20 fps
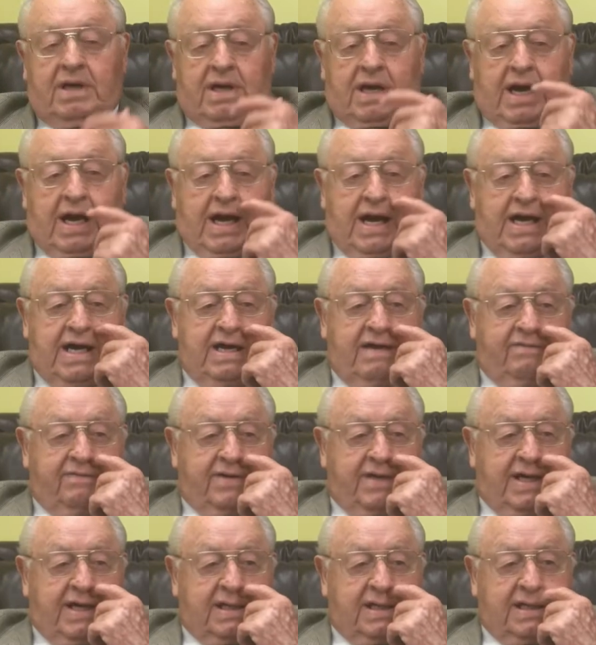I have
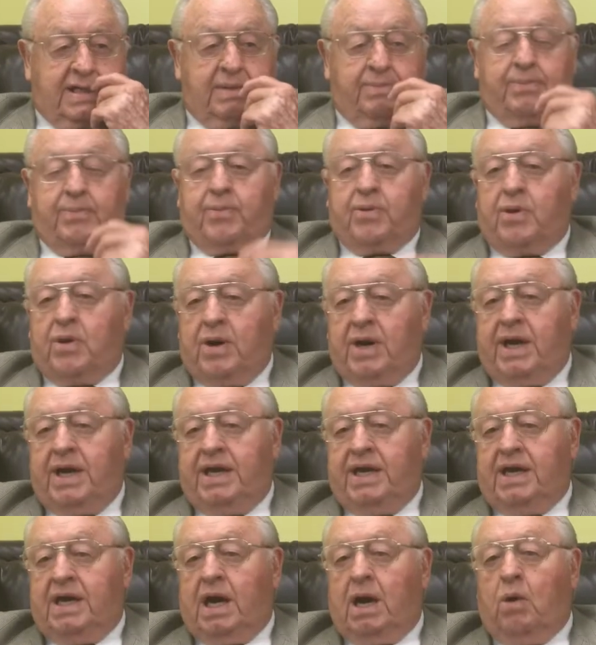got to
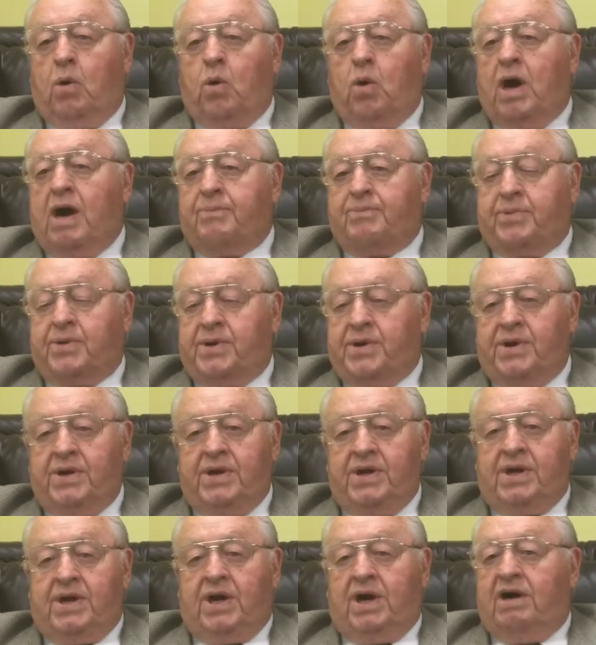pray a whopper
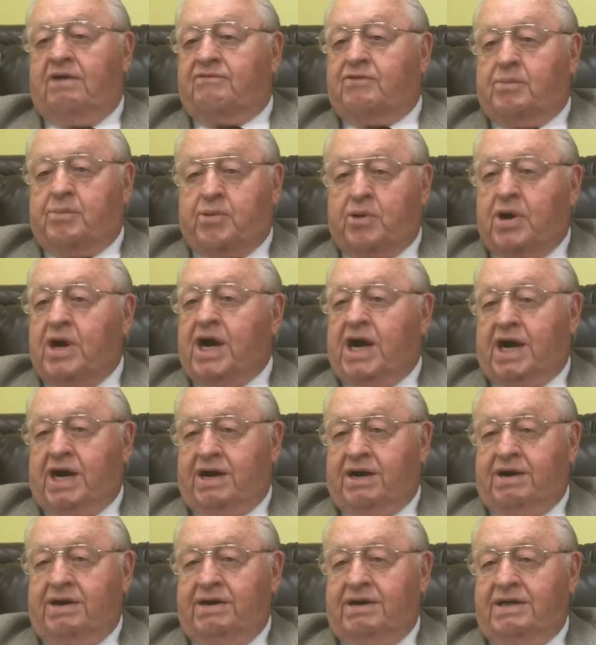of a
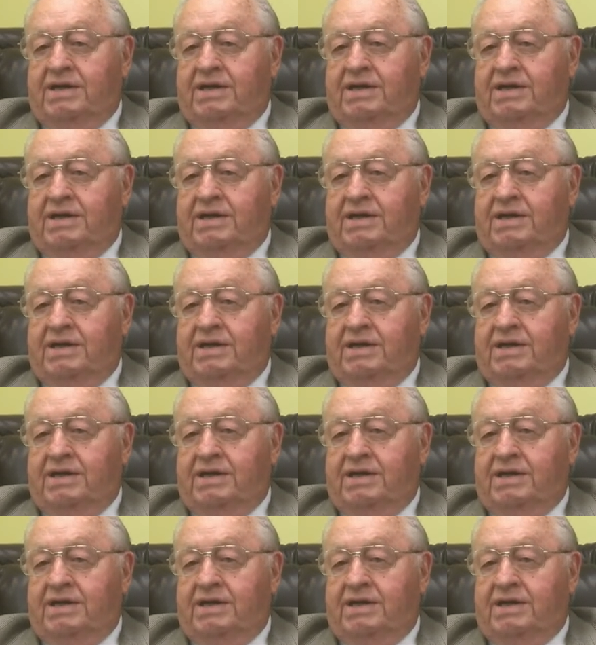prayer.